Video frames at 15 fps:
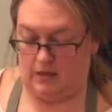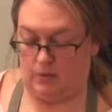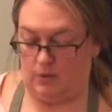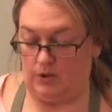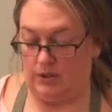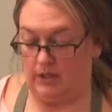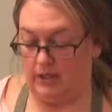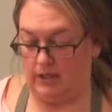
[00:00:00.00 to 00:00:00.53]

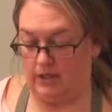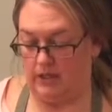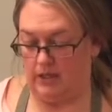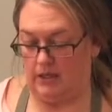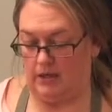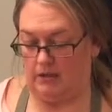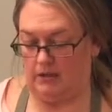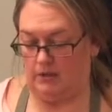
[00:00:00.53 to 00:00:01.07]
We're lucky
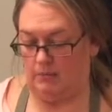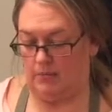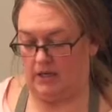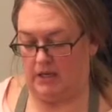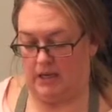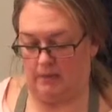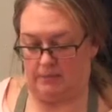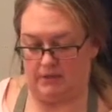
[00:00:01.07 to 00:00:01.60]
here in
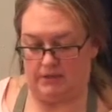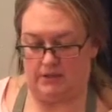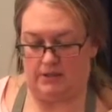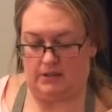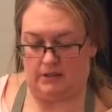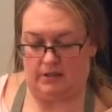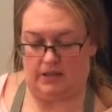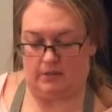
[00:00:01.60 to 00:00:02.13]
Minneapolis
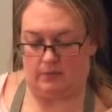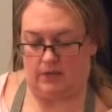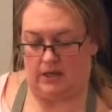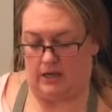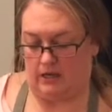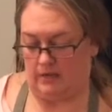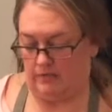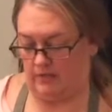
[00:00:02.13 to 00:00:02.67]
in that we
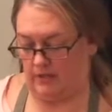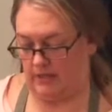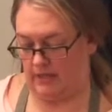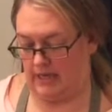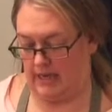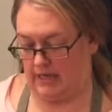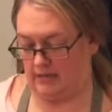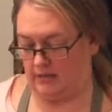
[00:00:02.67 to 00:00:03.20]
have an
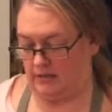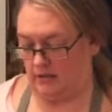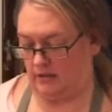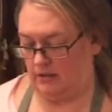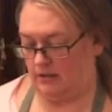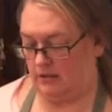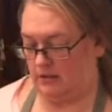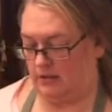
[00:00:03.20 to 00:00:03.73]

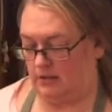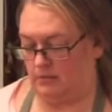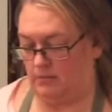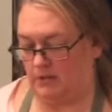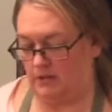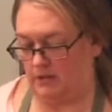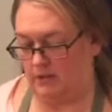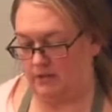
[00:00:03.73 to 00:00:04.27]
excellent
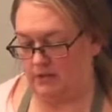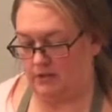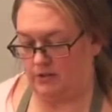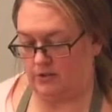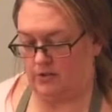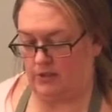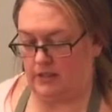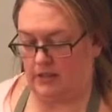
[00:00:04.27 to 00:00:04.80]
Middle
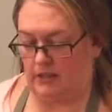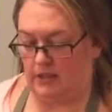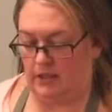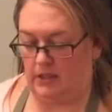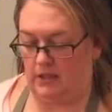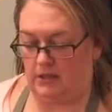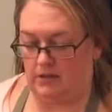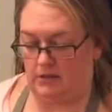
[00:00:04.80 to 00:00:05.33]
Eastern deli
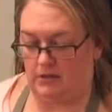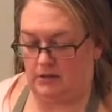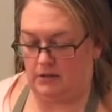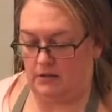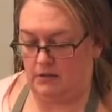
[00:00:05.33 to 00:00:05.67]
here.